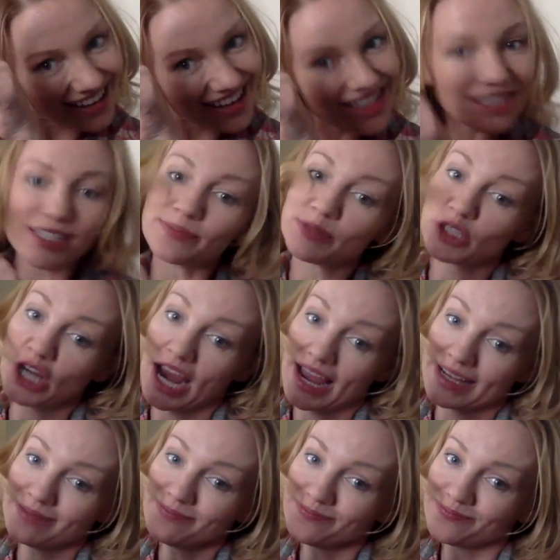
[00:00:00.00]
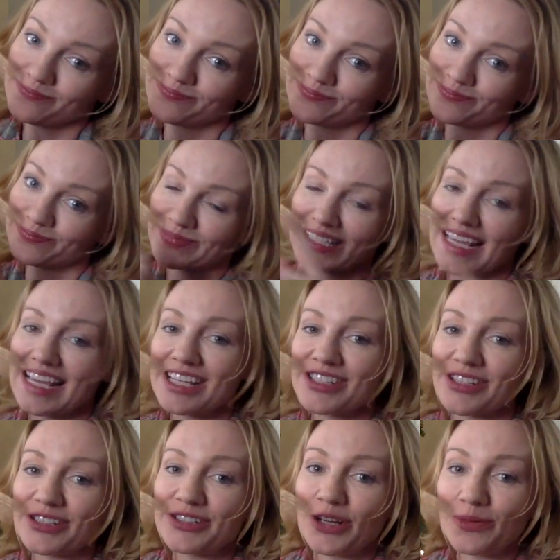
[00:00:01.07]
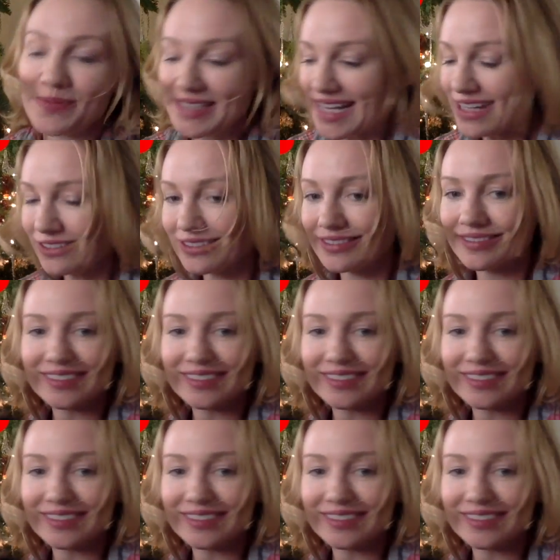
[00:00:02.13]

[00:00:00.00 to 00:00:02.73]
Subscribe so you don't miss out.